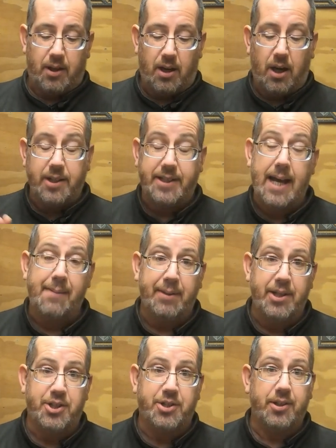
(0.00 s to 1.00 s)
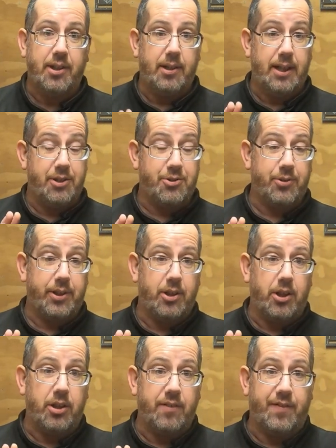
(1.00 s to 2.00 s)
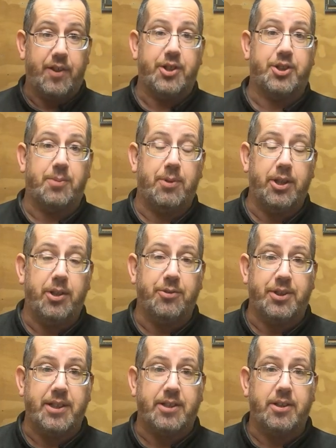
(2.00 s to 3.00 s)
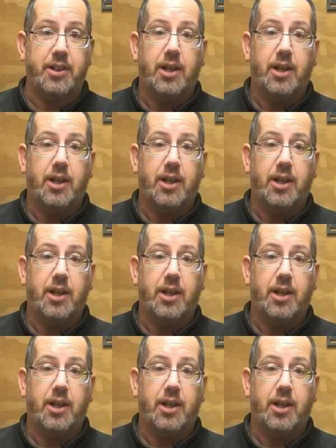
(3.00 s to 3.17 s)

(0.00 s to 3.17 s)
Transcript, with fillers: I damaged literally on the first time I used it